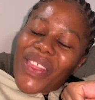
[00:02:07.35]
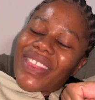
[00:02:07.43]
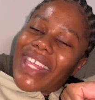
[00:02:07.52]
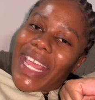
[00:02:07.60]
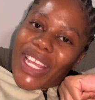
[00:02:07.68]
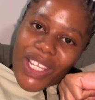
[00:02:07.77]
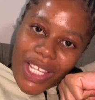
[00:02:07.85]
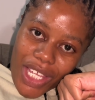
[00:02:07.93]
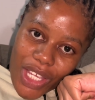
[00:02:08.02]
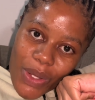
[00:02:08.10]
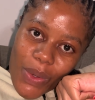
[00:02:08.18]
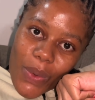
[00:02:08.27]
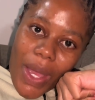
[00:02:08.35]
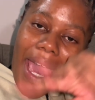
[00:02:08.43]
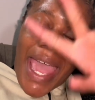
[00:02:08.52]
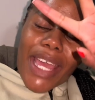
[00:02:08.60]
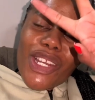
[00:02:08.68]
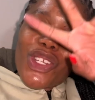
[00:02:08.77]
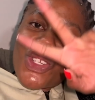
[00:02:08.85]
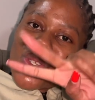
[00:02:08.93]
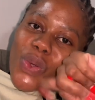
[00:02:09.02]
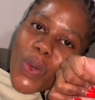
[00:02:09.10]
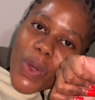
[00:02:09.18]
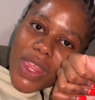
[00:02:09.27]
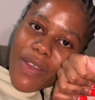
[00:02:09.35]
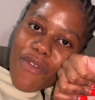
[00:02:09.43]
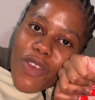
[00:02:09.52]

thank you and enjoy the